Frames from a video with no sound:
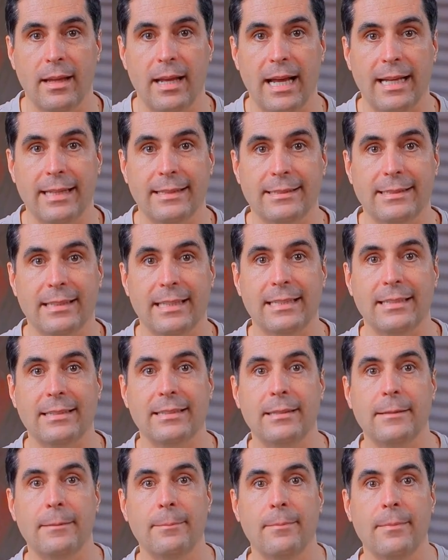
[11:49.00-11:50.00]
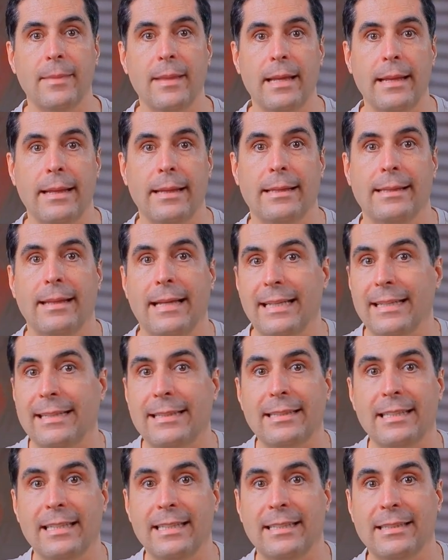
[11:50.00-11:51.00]
I think
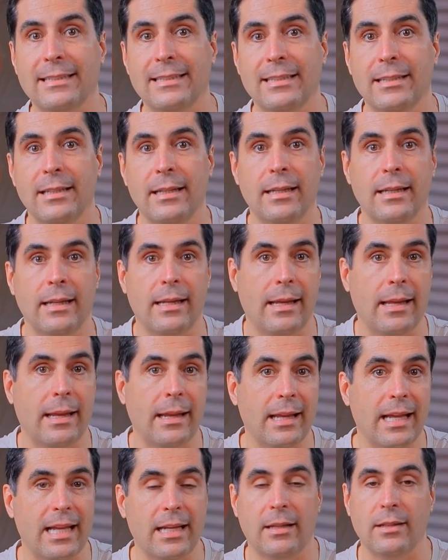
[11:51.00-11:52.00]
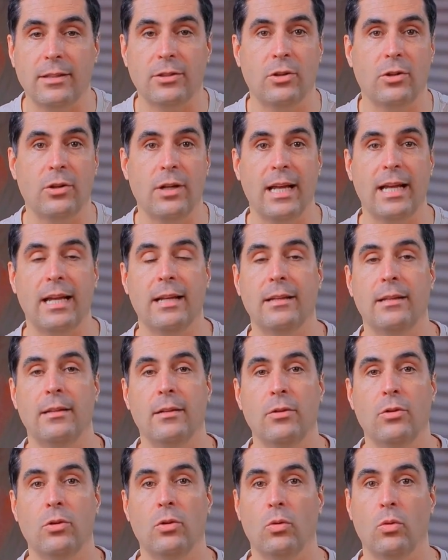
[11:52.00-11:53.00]
this is a great
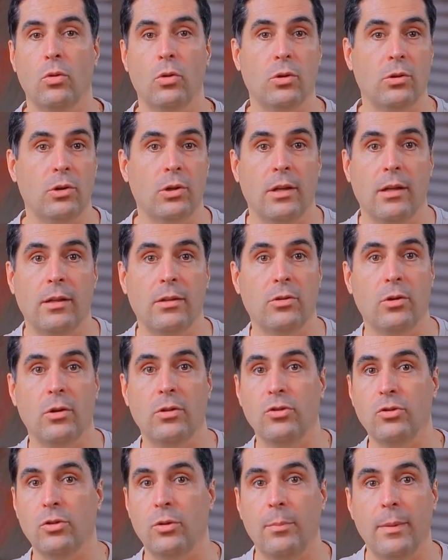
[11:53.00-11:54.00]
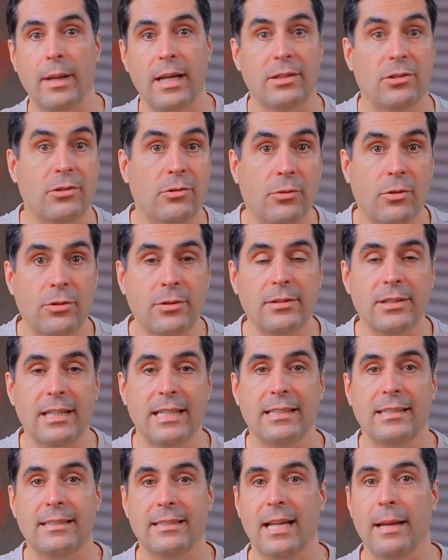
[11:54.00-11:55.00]
tool, not so much for
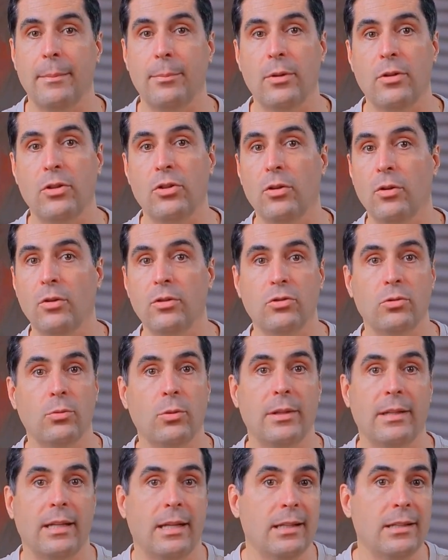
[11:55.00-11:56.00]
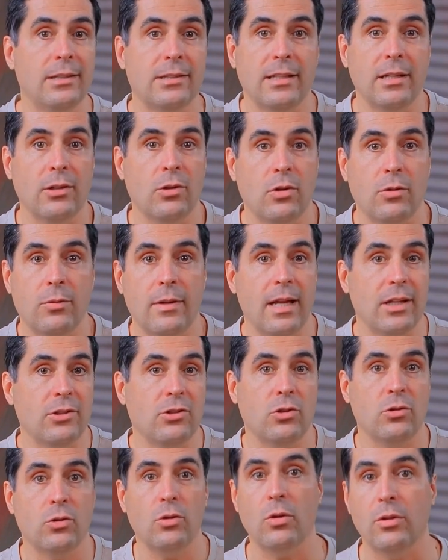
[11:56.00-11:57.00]
these type of shots where there is a lot of
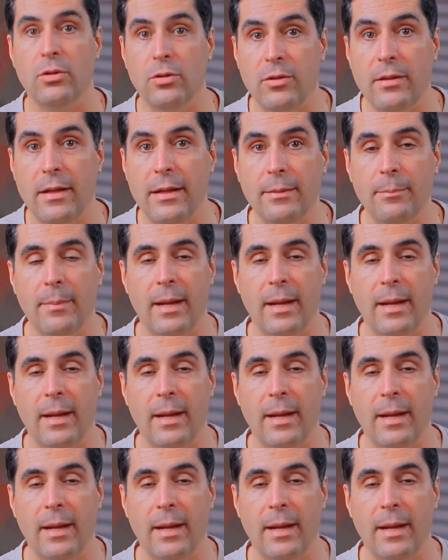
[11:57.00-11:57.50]
action going on in the